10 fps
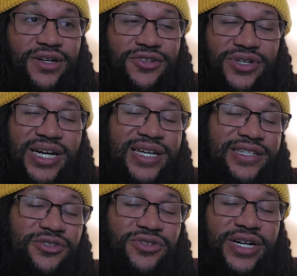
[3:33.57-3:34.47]
under
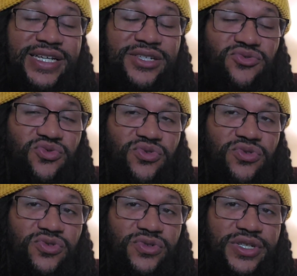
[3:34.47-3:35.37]
Continental Classic
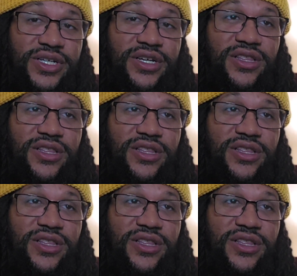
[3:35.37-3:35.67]
rules,